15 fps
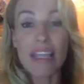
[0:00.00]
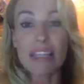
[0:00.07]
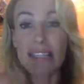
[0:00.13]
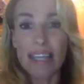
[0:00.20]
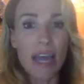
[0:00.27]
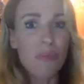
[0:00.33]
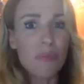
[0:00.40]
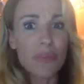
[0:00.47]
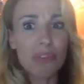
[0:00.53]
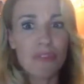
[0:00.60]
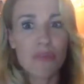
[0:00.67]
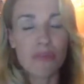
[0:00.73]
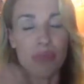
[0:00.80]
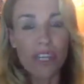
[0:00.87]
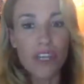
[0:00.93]
There's a couple
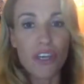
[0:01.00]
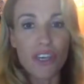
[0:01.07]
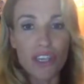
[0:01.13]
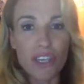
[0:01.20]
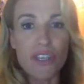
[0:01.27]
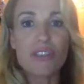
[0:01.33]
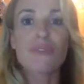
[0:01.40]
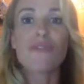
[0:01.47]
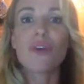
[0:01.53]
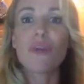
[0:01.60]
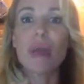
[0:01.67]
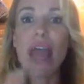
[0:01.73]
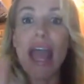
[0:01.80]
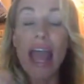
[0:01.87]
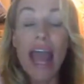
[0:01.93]
of them that you can choose
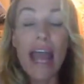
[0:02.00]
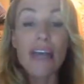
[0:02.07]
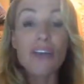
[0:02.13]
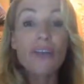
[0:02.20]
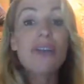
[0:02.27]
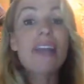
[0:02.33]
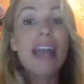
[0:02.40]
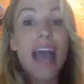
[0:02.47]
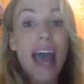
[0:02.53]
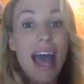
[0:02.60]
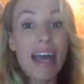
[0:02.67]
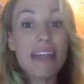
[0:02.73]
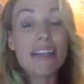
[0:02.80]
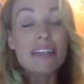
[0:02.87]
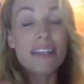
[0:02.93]
from, and you can
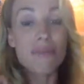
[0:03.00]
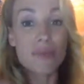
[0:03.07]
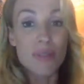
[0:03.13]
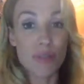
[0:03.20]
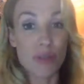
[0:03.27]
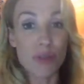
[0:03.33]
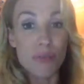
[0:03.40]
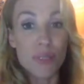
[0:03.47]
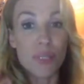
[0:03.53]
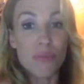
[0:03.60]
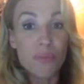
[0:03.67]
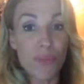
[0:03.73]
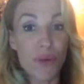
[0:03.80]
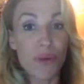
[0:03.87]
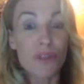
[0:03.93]
add a
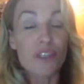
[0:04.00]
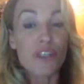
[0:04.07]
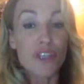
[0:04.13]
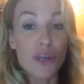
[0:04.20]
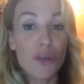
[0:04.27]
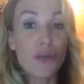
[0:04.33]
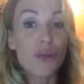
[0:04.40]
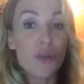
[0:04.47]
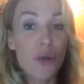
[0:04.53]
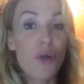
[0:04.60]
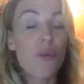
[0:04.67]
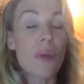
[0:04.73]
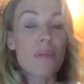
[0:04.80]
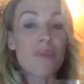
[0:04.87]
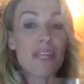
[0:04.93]
subscription model to
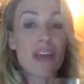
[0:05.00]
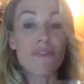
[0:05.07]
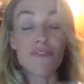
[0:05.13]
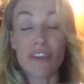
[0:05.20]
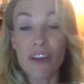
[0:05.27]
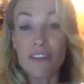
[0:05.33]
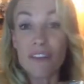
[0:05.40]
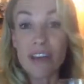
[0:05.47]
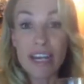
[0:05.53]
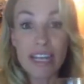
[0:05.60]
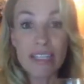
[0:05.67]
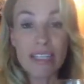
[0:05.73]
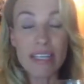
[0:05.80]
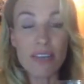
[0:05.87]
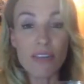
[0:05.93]
your website very, very
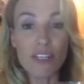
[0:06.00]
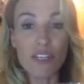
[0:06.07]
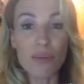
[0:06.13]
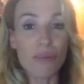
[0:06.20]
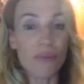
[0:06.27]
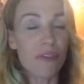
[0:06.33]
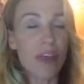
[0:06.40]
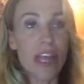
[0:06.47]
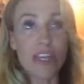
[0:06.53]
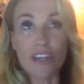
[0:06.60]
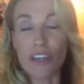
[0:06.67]
easily on Shopify.